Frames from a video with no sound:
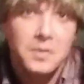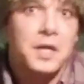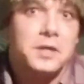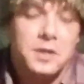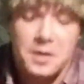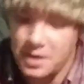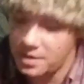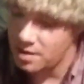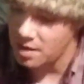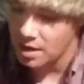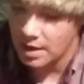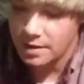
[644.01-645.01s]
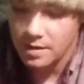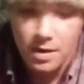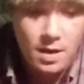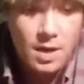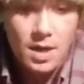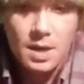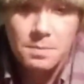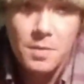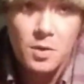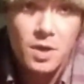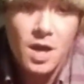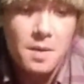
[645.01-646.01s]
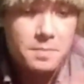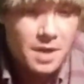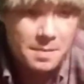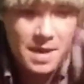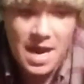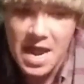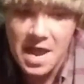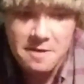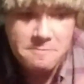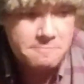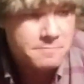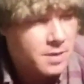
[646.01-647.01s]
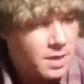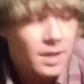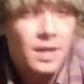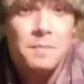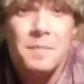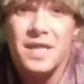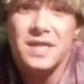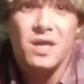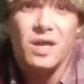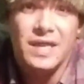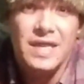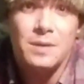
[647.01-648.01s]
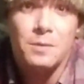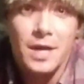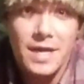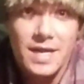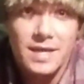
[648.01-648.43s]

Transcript: nice and neat. Alright, phone cup, got my hat, and that's all I need, right